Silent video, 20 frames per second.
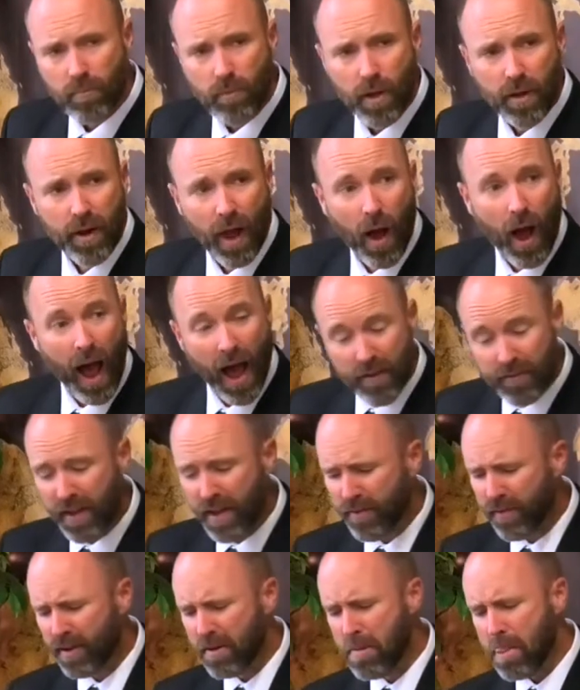Now, I've
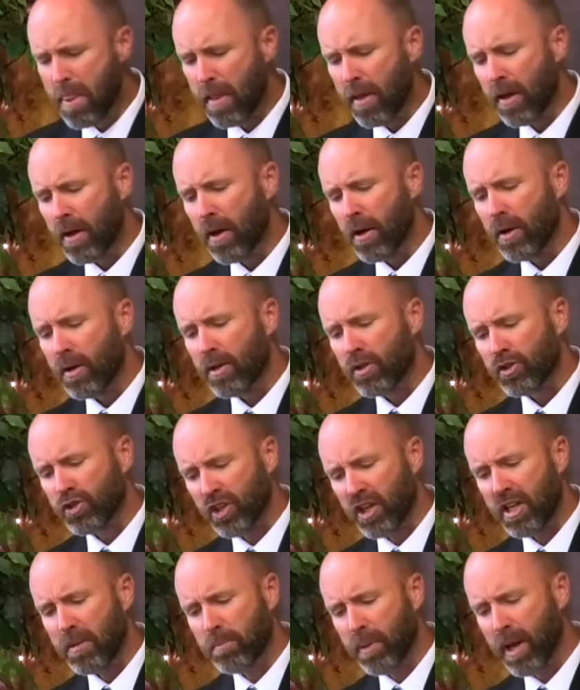even
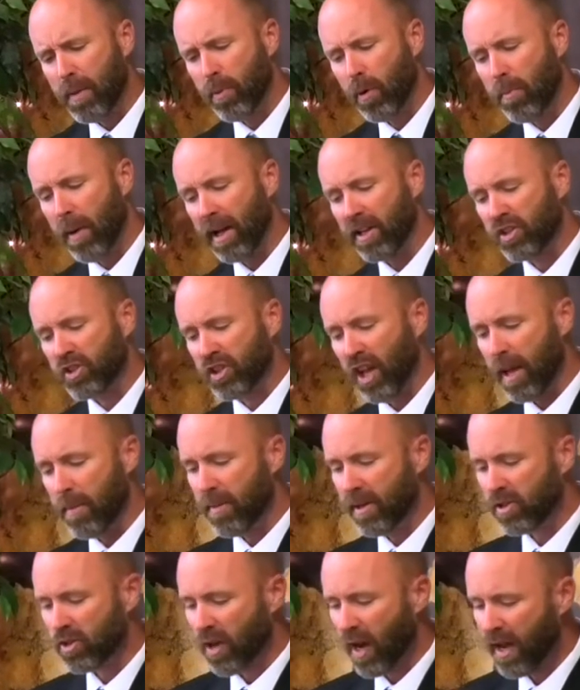seen people make
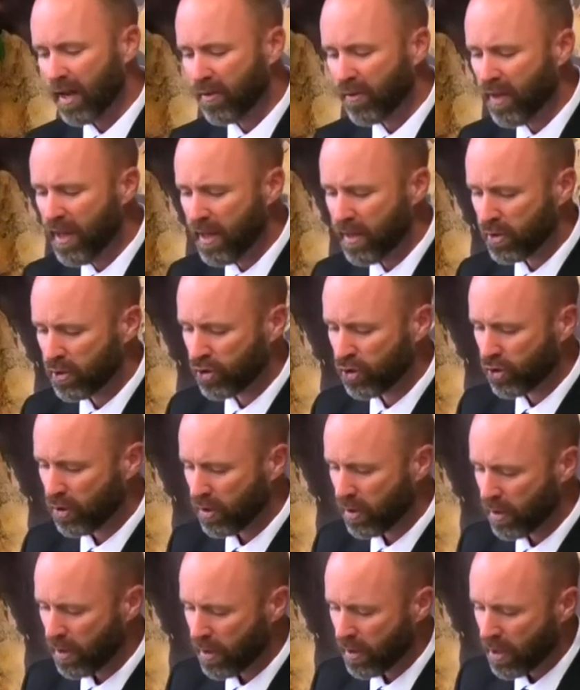statements like this
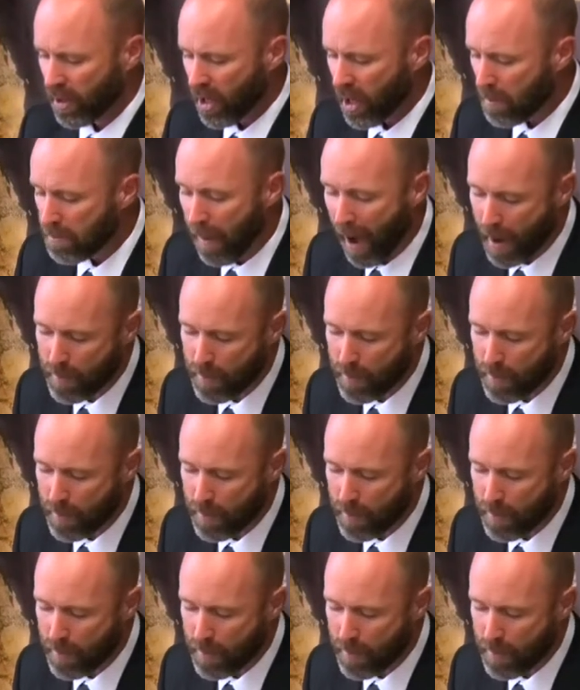My